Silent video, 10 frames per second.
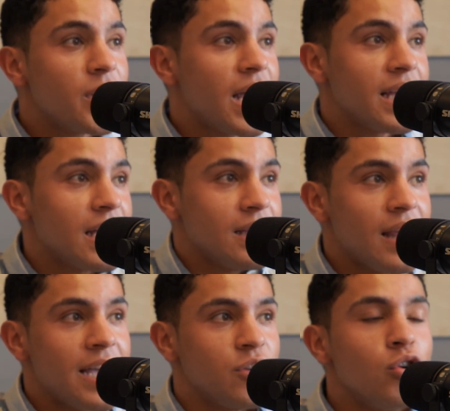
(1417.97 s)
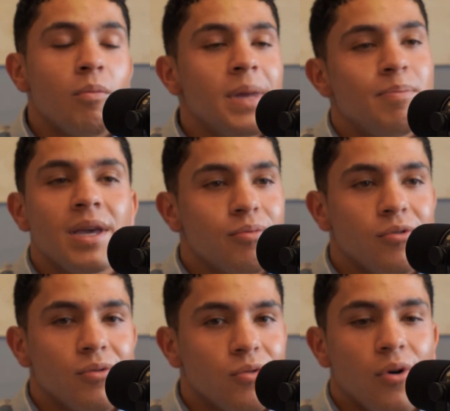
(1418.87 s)
but like you don't meet
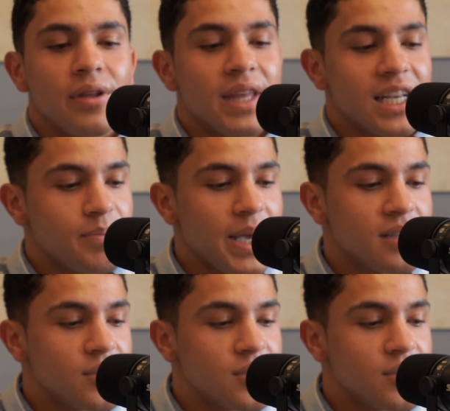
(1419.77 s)
people who are in that space.